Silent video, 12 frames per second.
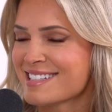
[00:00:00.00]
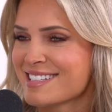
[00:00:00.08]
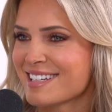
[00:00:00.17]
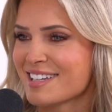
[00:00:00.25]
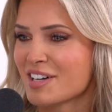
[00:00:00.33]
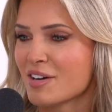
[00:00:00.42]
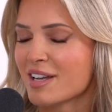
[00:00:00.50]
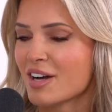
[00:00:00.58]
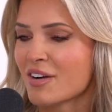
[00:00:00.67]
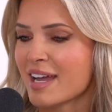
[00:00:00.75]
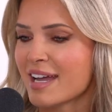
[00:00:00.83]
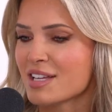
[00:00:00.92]
a study going.
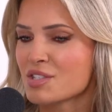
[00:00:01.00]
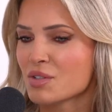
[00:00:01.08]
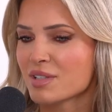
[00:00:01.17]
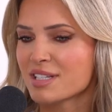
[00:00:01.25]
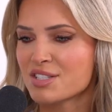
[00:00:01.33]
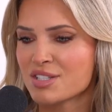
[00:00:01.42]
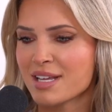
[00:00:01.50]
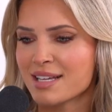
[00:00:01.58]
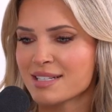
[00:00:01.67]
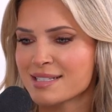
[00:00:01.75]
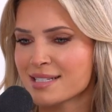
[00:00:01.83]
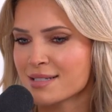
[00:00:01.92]
Okay. So let's
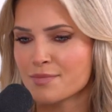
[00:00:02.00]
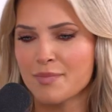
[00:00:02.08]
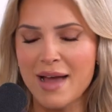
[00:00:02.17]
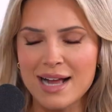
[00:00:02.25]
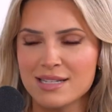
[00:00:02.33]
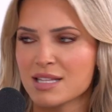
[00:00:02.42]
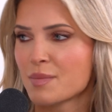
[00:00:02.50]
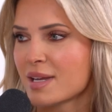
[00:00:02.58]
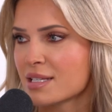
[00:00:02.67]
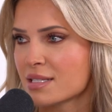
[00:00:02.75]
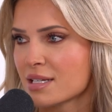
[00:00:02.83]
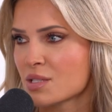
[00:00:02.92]
take it back to the
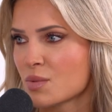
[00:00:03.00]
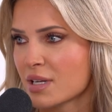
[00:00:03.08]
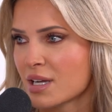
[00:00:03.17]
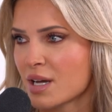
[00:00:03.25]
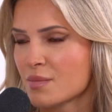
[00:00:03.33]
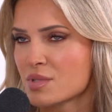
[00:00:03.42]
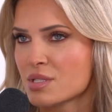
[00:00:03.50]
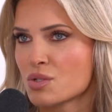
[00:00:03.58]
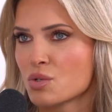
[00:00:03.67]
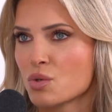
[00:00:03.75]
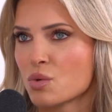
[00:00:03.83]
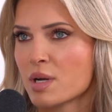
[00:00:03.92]
basics when it comes
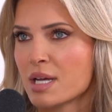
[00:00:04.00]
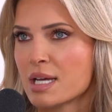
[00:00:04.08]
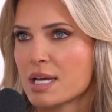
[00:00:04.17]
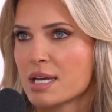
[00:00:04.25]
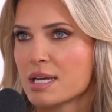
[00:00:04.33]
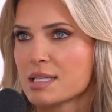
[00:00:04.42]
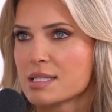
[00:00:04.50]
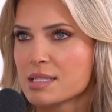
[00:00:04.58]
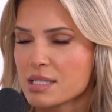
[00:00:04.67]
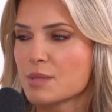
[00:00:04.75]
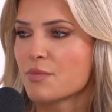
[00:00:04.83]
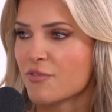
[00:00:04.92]
to
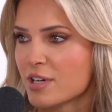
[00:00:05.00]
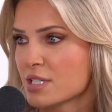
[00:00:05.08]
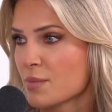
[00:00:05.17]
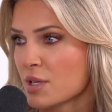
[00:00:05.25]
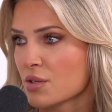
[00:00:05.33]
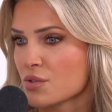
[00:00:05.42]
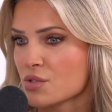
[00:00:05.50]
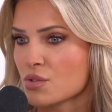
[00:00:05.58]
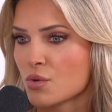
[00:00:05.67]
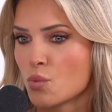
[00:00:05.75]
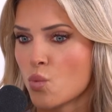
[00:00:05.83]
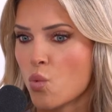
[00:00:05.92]
sleep fundamentals.
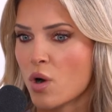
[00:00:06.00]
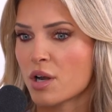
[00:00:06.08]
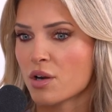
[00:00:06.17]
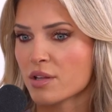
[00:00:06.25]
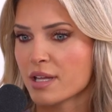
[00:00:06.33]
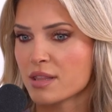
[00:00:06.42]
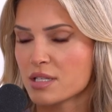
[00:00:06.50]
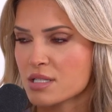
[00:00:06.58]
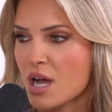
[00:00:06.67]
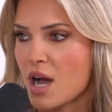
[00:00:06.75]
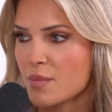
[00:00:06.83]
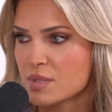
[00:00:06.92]
So what are like the
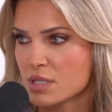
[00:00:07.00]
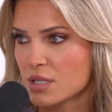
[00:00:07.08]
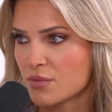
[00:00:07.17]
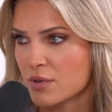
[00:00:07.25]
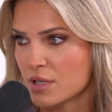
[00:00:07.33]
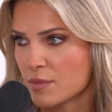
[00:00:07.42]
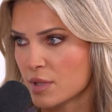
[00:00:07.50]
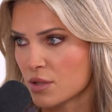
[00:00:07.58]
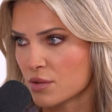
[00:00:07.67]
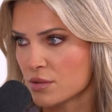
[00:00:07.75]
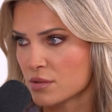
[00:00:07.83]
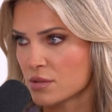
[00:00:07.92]
top sleep
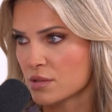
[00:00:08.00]
fundamentals